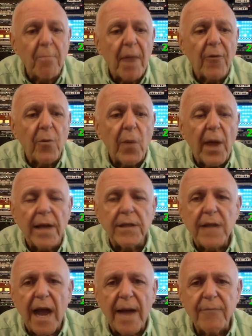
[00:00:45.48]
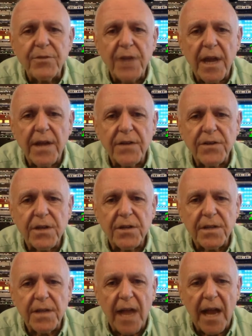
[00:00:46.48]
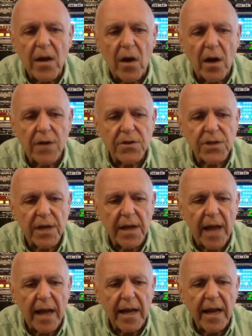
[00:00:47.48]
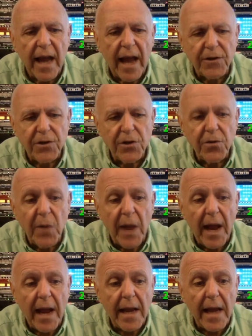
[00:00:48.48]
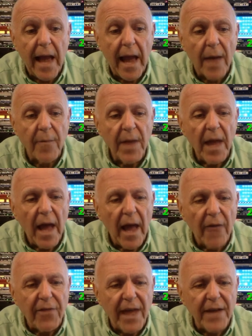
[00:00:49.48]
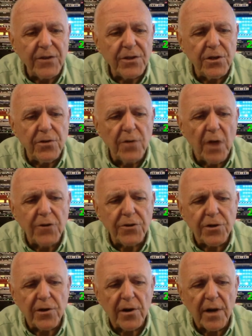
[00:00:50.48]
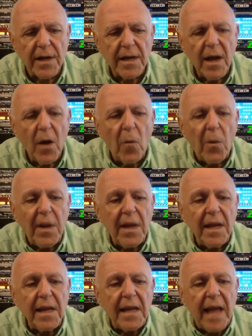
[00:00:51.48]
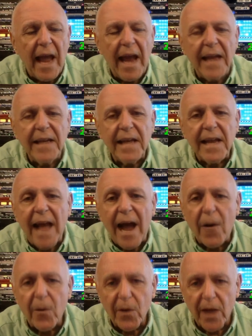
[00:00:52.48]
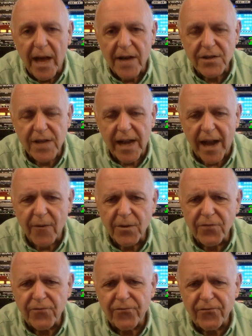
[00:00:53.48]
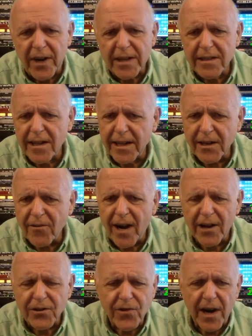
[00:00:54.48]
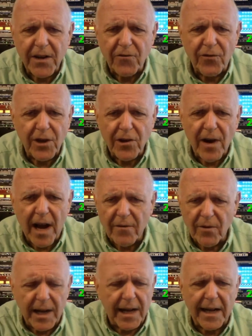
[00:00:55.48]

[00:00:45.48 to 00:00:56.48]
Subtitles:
By the way, time changed today on Sunday at 2 a.m. And thanks to Shirley, we gained an hour last night. I was fondling around trying to figure out